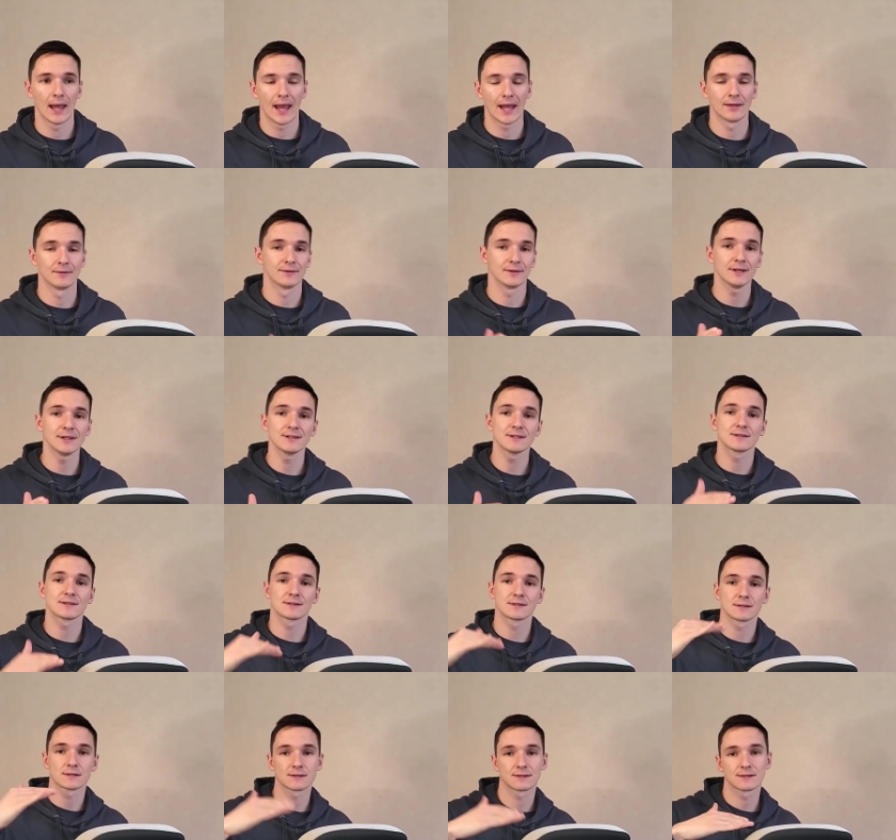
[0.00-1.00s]
And
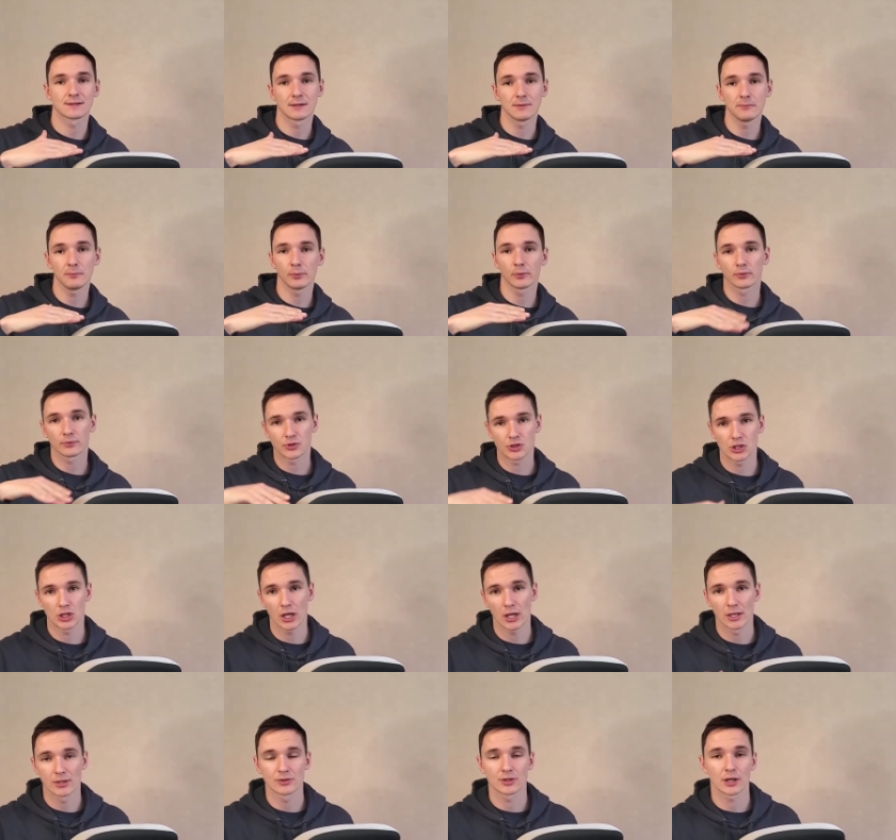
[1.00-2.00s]
this simple
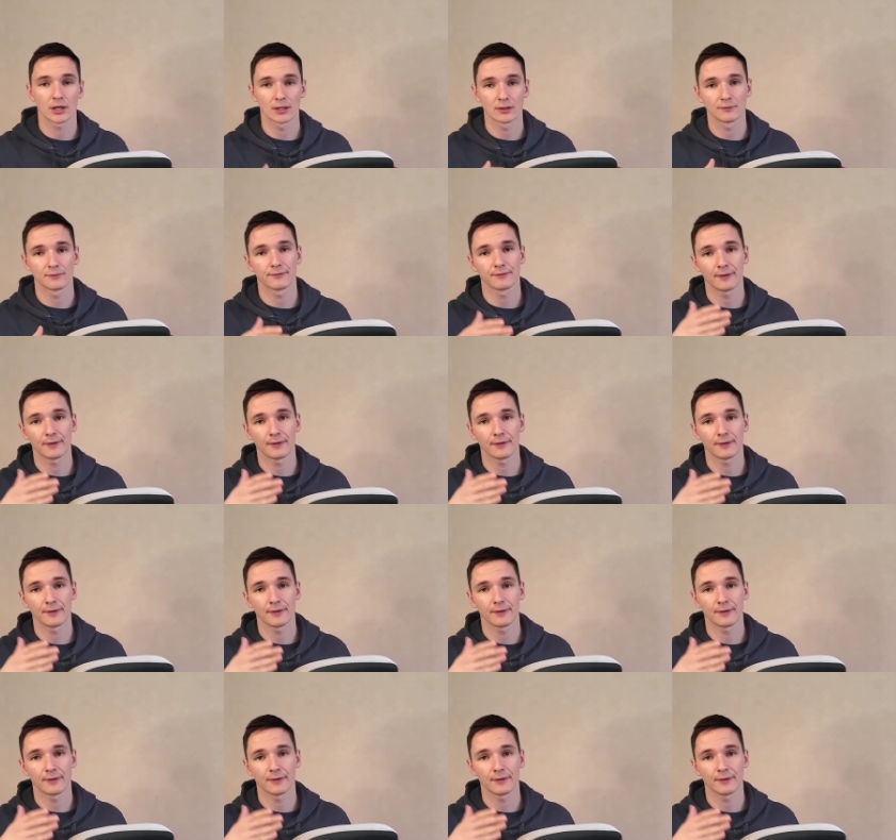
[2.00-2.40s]
change can